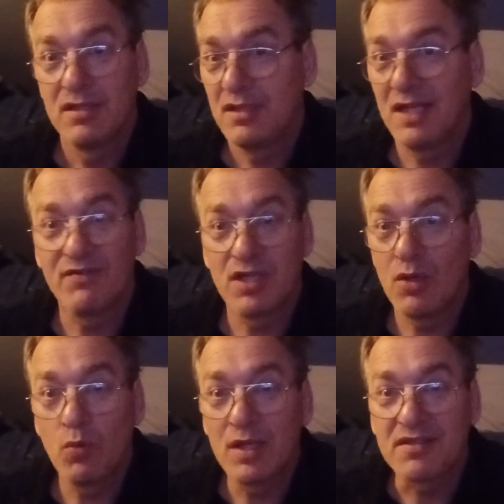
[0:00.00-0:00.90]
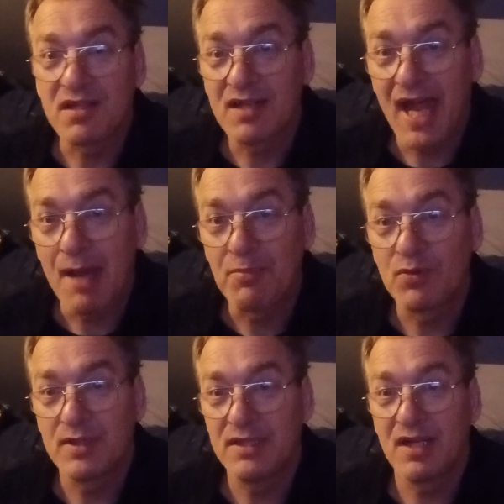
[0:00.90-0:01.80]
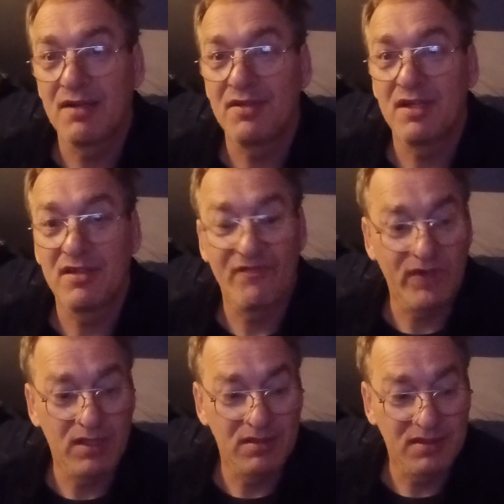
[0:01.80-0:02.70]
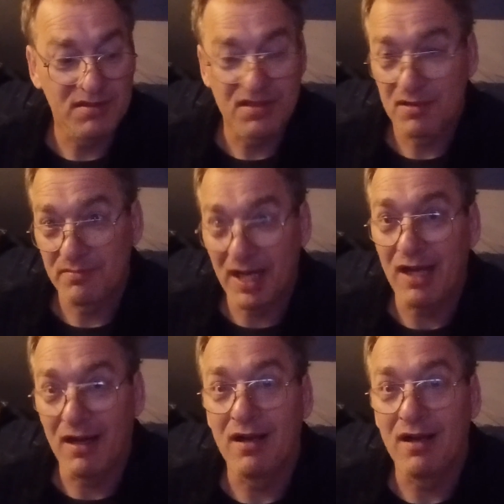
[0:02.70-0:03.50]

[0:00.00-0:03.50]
You never know what's going to happen when you're out there in the field. And so my